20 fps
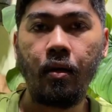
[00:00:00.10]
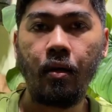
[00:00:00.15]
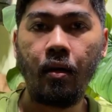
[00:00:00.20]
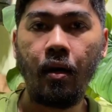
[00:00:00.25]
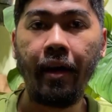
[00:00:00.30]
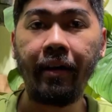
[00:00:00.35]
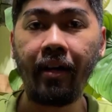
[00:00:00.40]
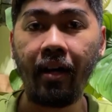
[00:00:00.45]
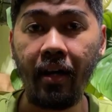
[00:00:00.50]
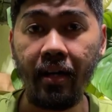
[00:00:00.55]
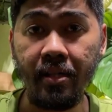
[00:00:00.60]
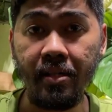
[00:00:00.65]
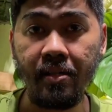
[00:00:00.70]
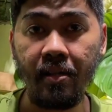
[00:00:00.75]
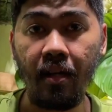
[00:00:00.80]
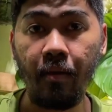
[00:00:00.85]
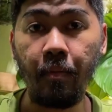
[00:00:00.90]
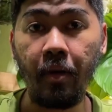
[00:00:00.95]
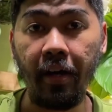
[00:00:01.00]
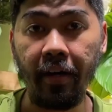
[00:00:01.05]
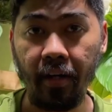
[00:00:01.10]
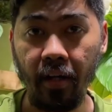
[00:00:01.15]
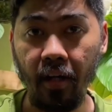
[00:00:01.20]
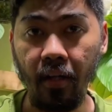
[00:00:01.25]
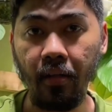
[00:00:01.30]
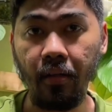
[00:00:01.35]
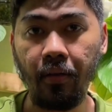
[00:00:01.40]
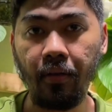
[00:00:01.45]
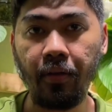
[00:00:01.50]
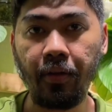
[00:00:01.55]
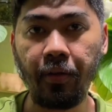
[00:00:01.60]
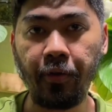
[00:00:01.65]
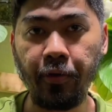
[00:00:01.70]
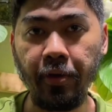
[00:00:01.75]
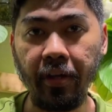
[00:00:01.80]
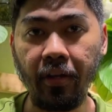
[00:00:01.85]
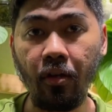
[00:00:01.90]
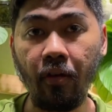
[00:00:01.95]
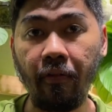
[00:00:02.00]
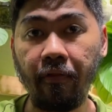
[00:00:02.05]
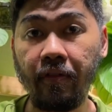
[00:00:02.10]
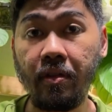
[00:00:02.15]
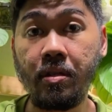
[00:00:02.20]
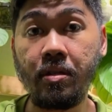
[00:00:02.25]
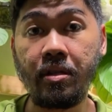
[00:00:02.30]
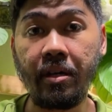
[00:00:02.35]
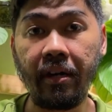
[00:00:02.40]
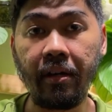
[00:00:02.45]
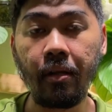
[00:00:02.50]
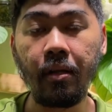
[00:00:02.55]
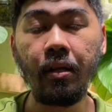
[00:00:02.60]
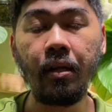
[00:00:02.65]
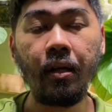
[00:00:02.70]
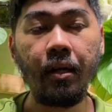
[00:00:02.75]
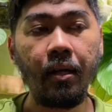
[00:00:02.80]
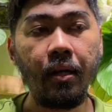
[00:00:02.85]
Hi guys, I'm Haikal, the creator of this channel.